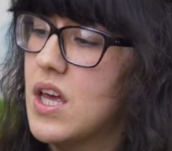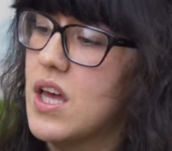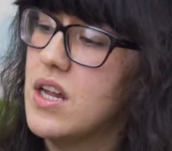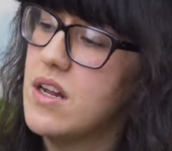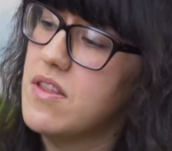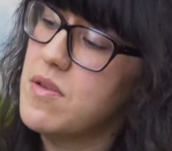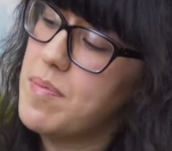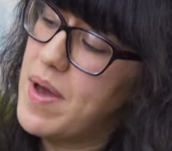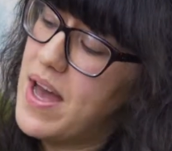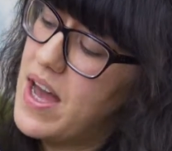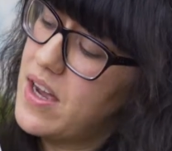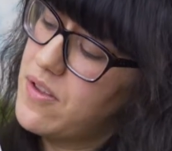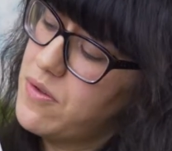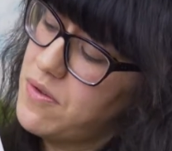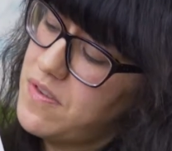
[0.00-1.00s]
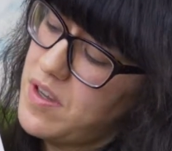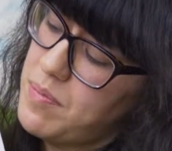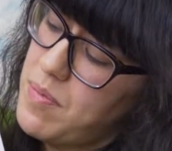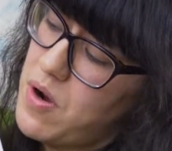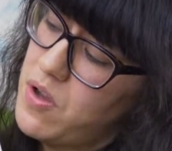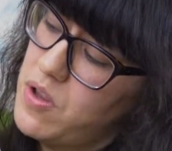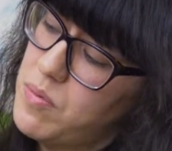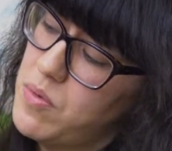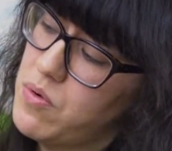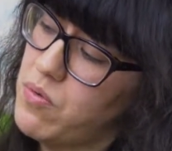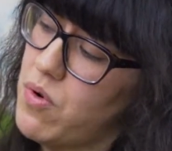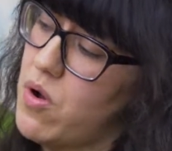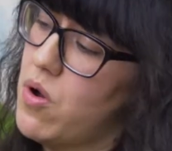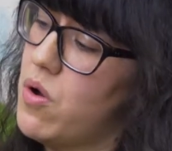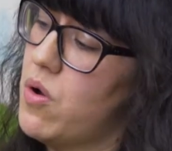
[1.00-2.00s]
and in the back there's like Marilyn
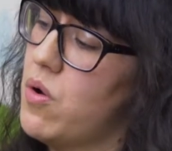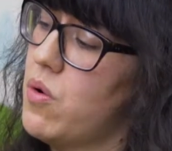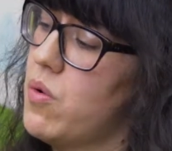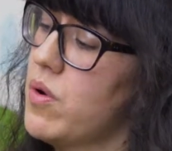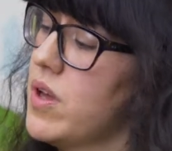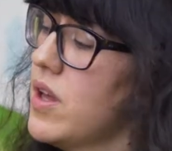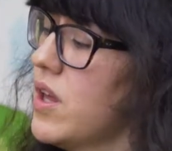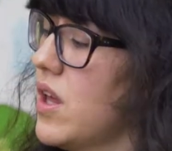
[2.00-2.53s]
Monroe,